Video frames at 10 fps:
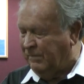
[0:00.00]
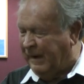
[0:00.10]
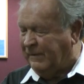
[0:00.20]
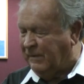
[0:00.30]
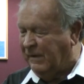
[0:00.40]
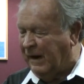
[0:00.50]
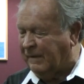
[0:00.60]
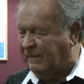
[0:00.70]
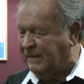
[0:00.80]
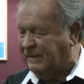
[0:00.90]
major
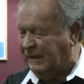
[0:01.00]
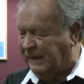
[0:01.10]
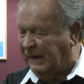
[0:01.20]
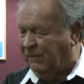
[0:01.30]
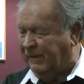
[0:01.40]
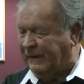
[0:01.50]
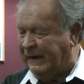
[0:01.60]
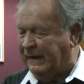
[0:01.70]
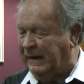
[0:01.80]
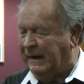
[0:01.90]
doctrines and deal with
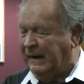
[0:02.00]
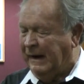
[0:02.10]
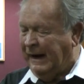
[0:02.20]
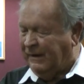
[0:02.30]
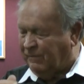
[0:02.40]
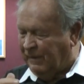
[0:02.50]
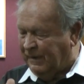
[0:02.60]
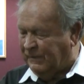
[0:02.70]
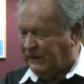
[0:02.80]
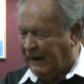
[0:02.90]
it as
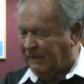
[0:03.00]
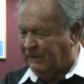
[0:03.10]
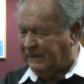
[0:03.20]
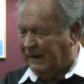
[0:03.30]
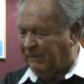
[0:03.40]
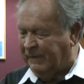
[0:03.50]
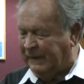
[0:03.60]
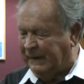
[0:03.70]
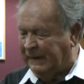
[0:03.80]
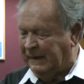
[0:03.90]
William Sowders dealt
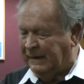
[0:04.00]
with it.